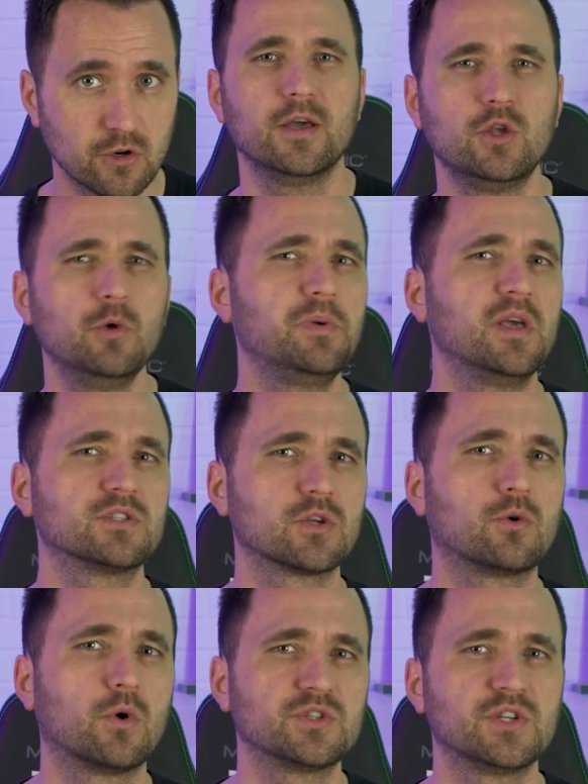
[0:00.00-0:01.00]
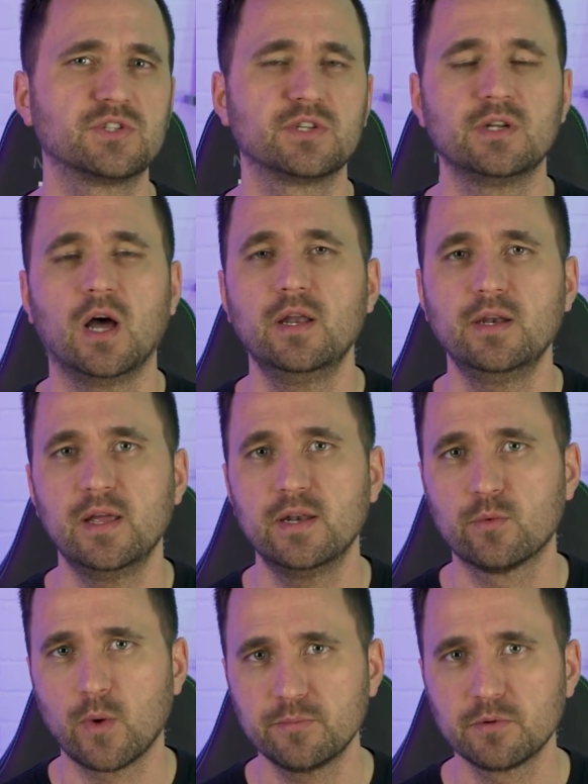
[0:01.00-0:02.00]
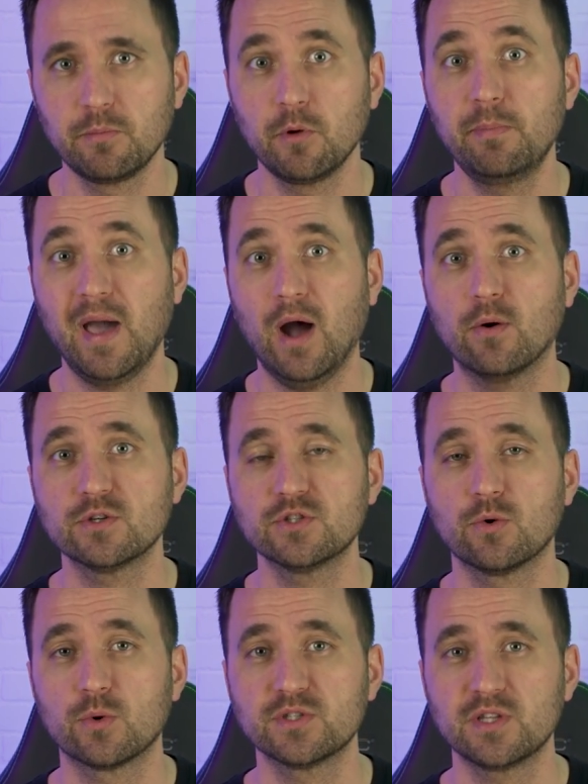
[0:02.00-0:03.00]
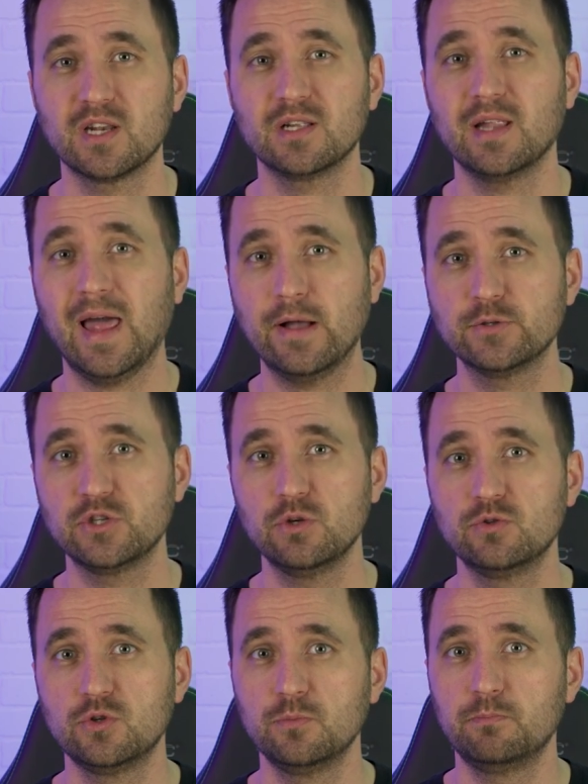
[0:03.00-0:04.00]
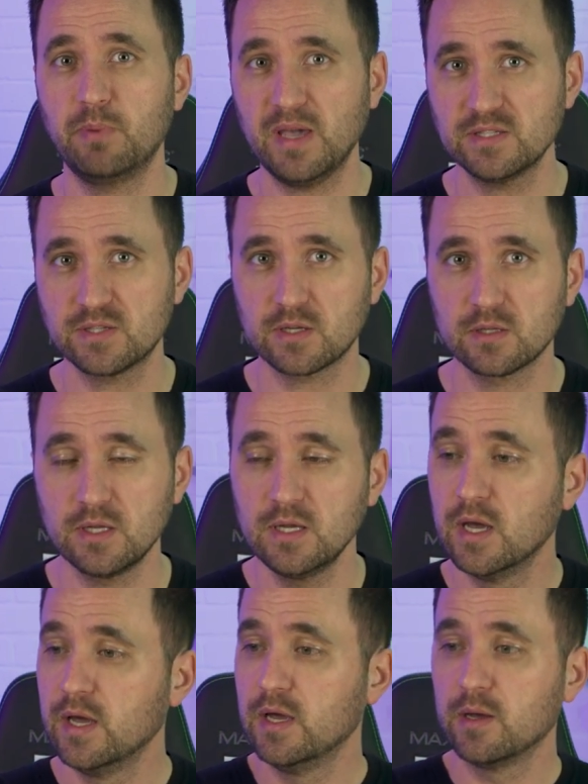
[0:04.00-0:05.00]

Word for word: A UPS, of course, is an uninterruptible power source that allows you to basically